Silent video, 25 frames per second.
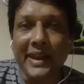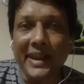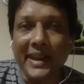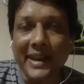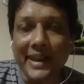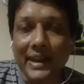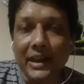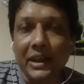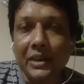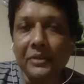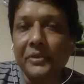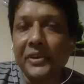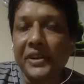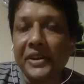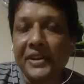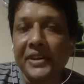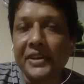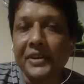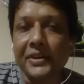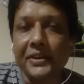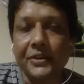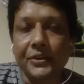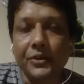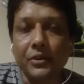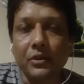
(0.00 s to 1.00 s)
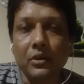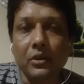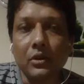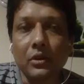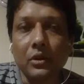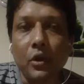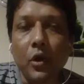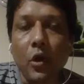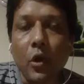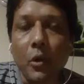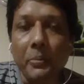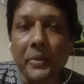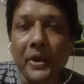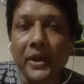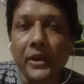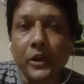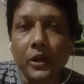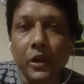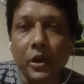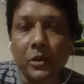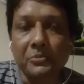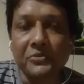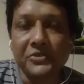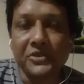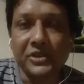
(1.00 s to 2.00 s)
elevated open
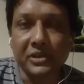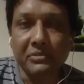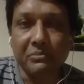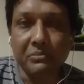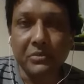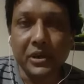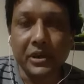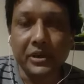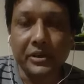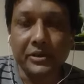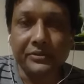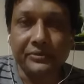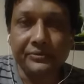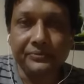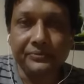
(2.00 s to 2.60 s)
top chamber.